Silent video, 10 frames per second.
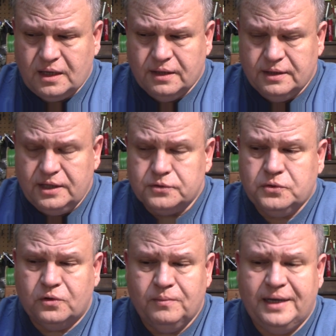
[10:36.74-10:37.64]
The Eagles
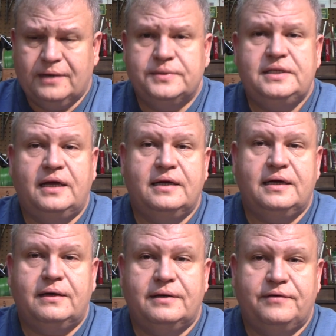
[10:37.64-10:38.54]
quarterback was taken
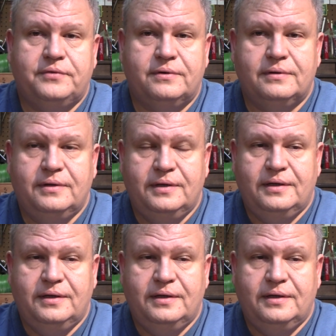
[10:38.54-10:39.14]
out after,